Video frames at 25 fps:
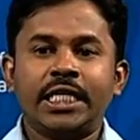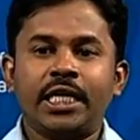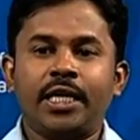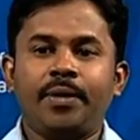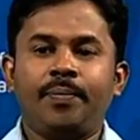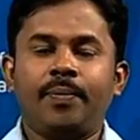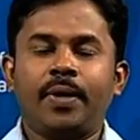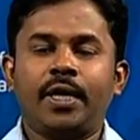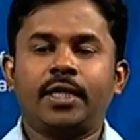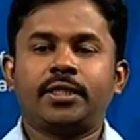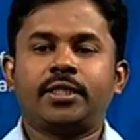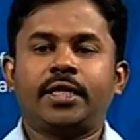
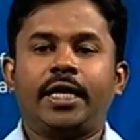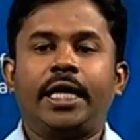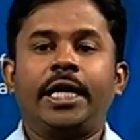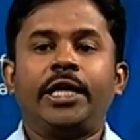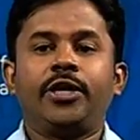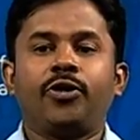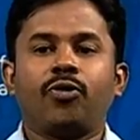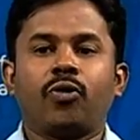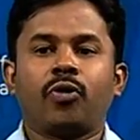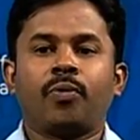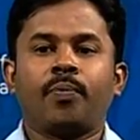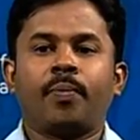image in
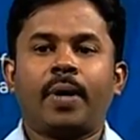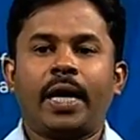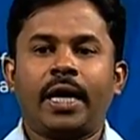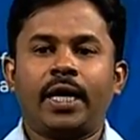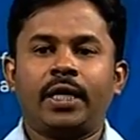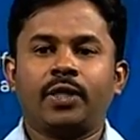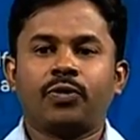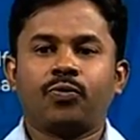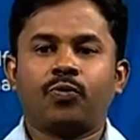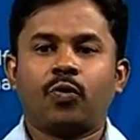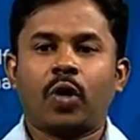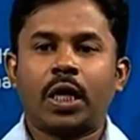your
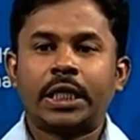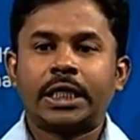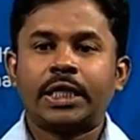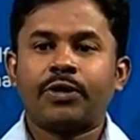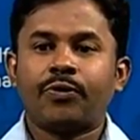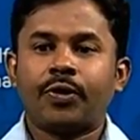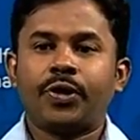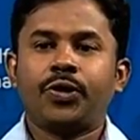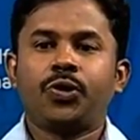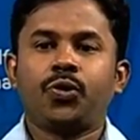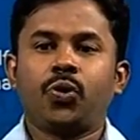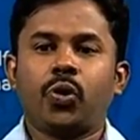mind,
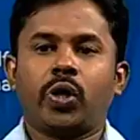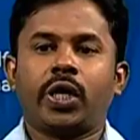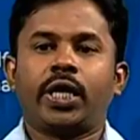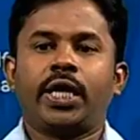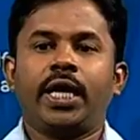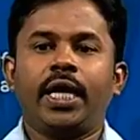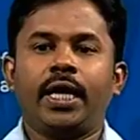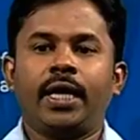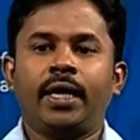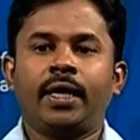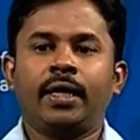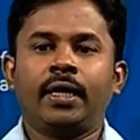whatever you are
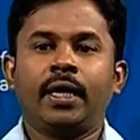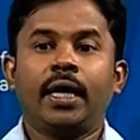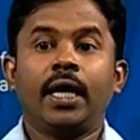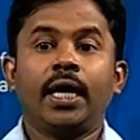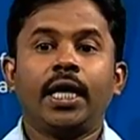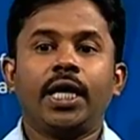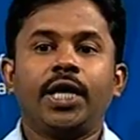reading,